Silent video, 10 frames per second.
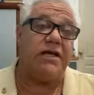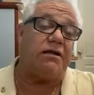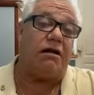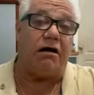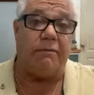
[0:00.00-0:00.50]
He
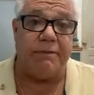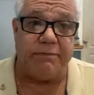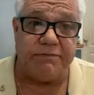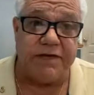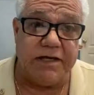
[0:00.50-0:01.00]
had a lot of
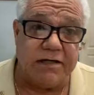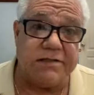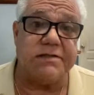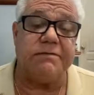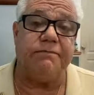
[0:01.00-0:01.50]
people for
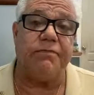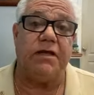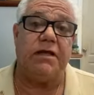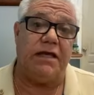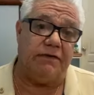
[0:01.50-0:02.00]
years
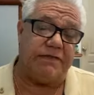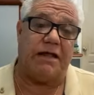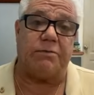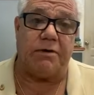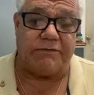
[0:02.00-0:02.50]
if
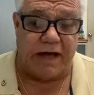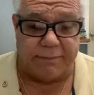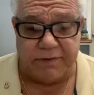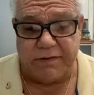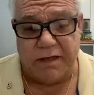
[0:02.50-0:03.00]
that would have
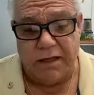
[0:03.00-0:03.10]
happened.